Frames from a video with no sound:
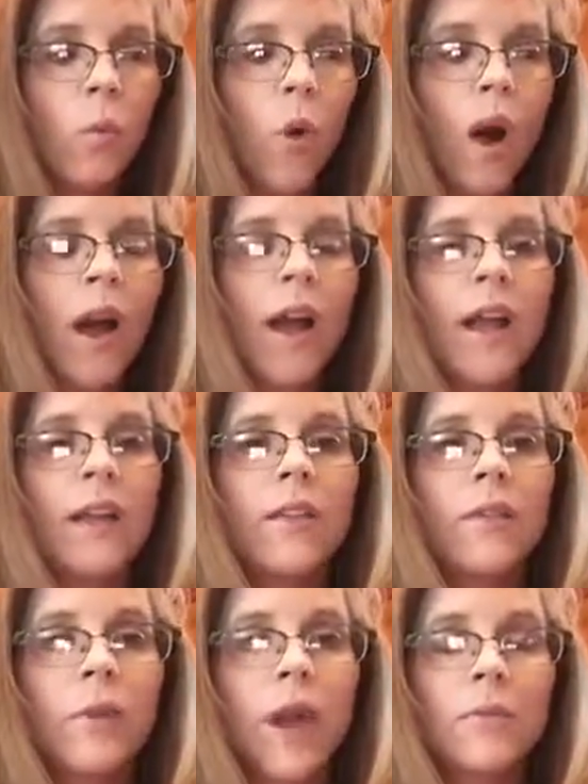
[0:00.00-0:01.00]

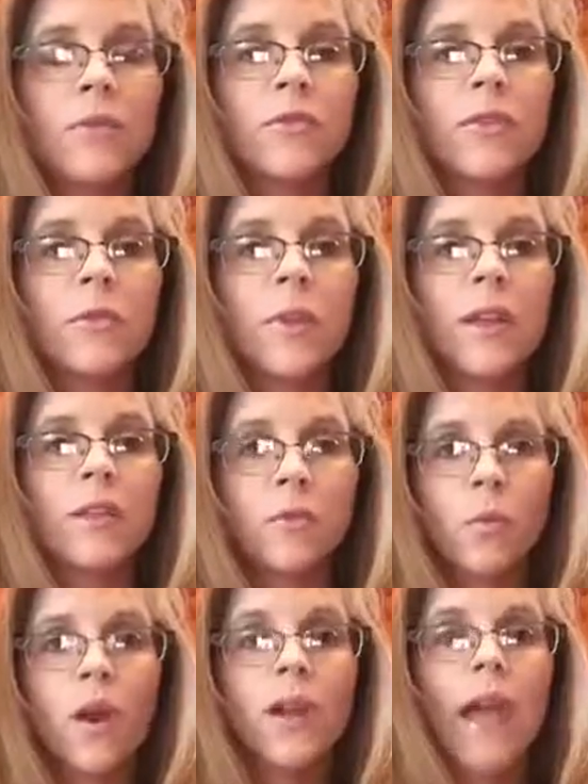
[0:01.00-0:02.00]
why the rapture took
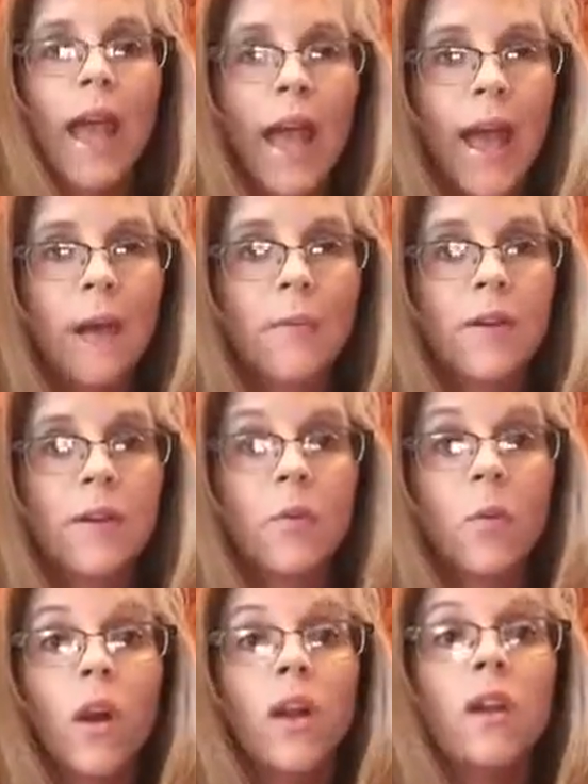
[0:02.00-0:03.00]
place, what happened,
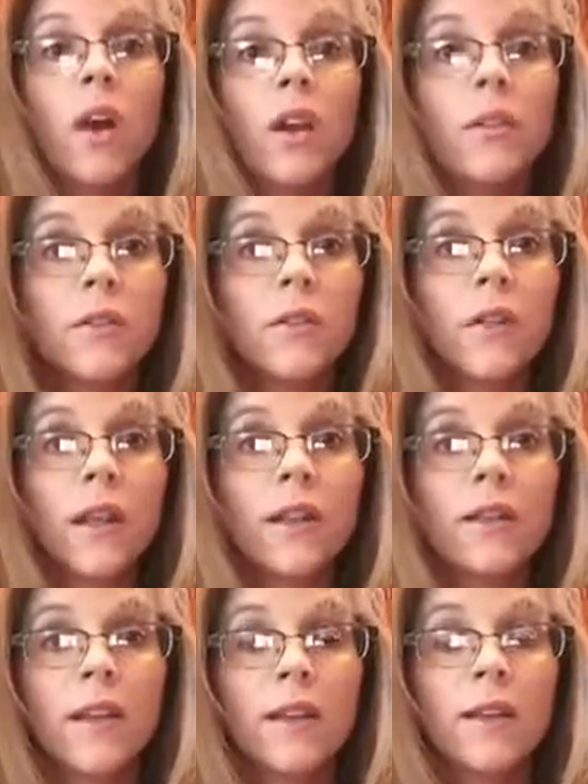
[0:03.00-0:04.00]
what not to do, like
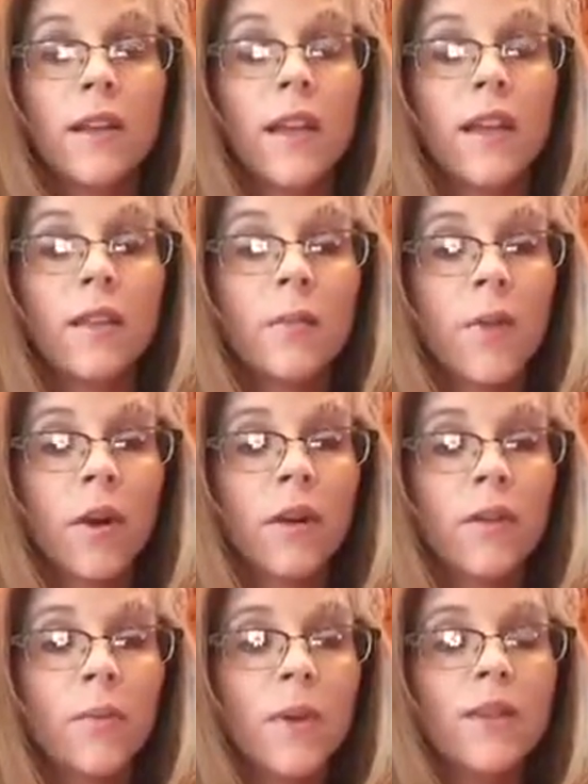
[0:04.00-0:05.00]
taking the
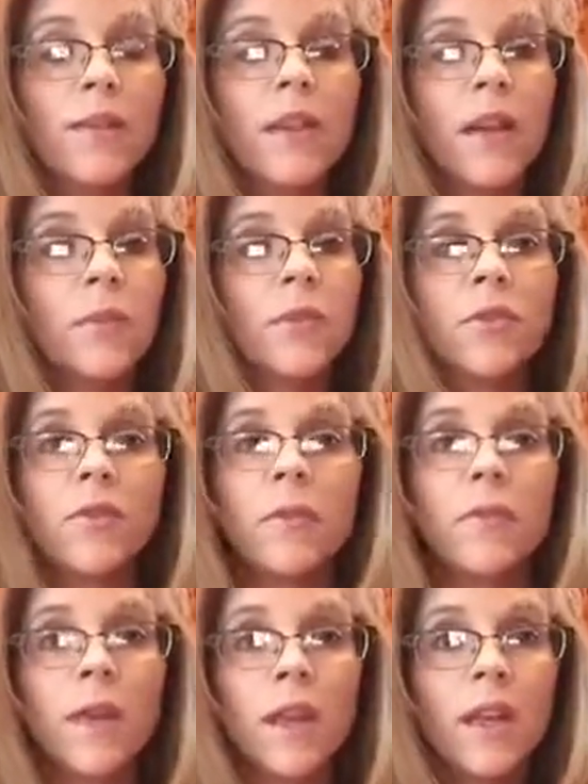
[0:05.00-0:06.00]
mark of the beast. And I'm sure
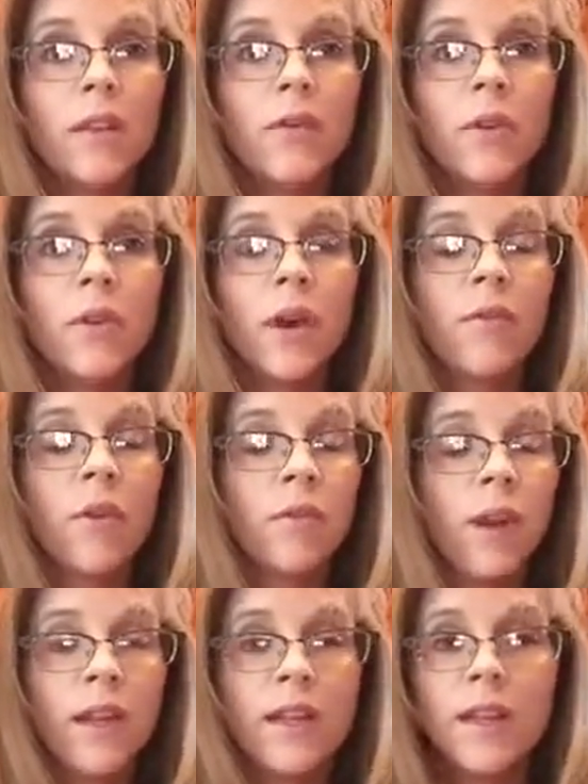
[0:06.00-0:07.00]
that many of you have
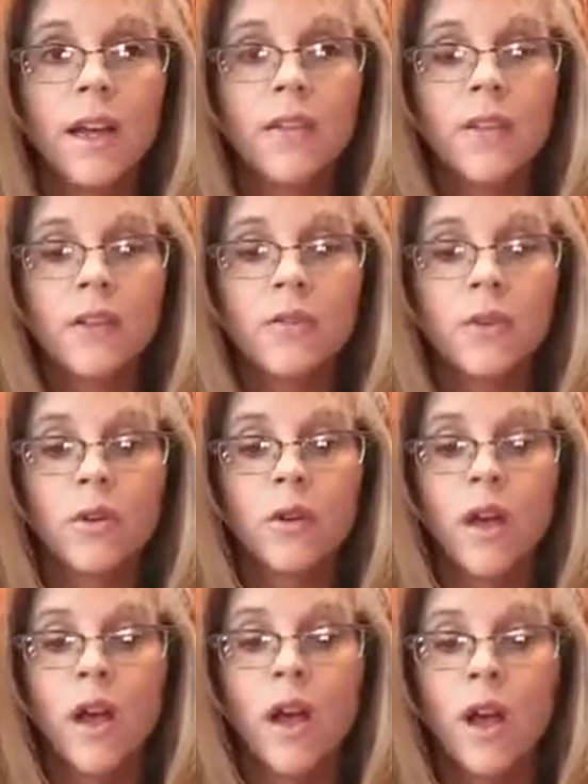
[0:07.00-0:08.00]
already done this
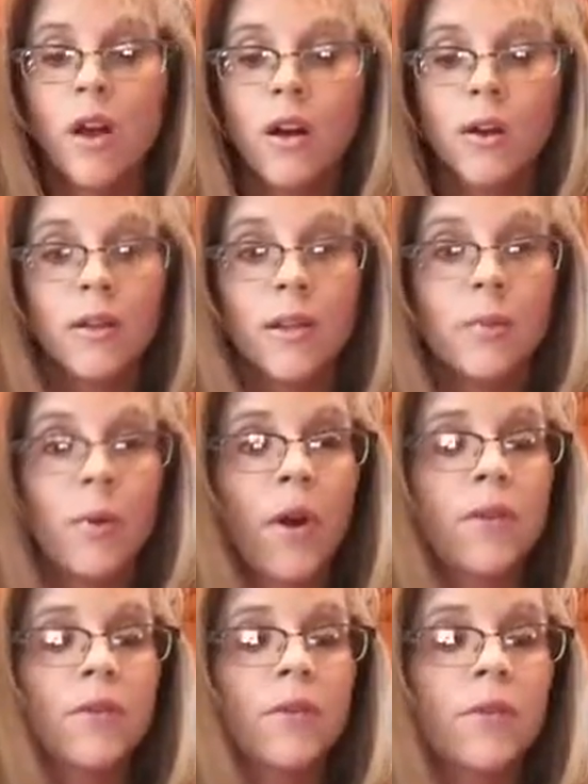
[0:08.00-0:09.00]
or are in the
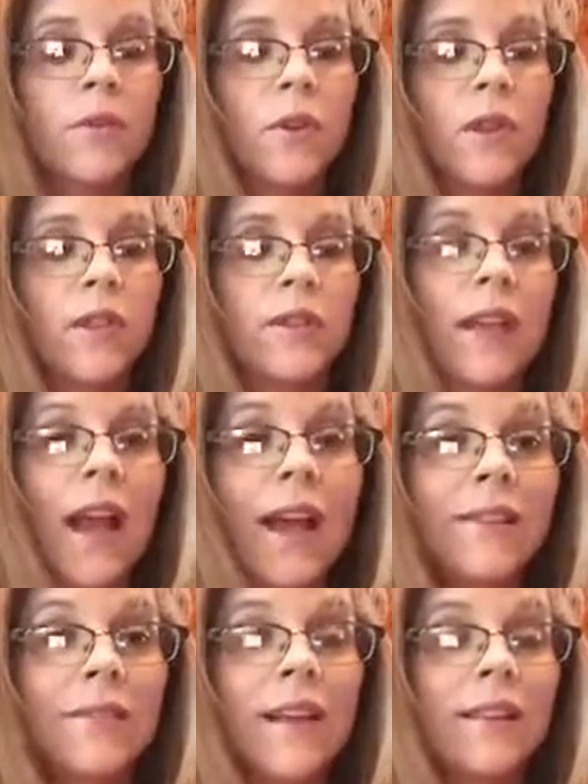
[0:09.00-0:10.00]
process of doing this.
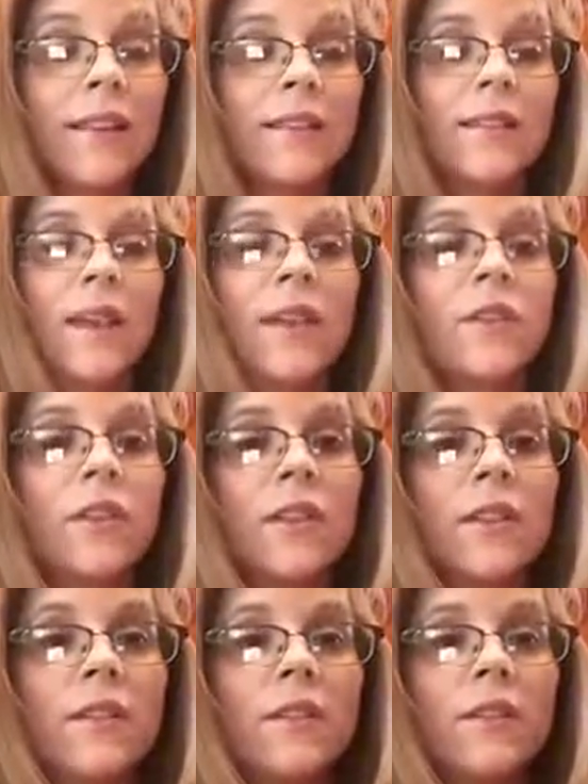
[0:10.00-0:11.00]
I've done this actually.
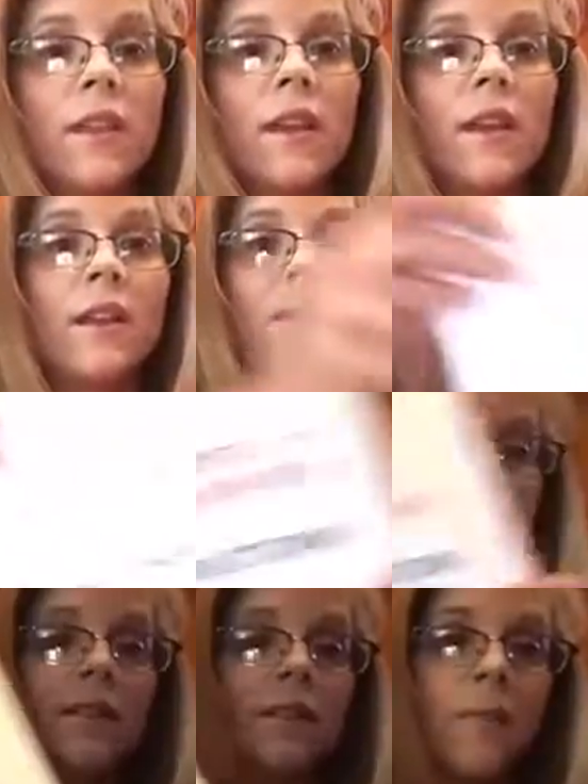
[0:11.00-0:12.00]
This
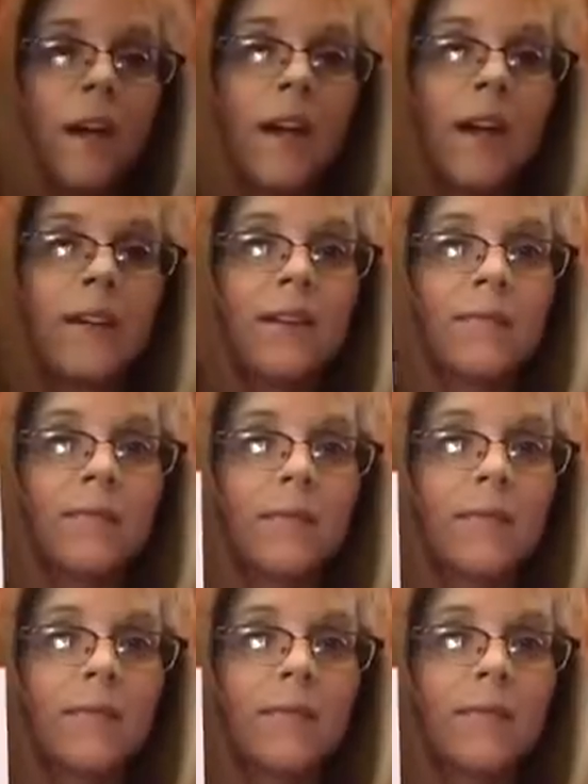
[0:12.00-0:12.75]
is mine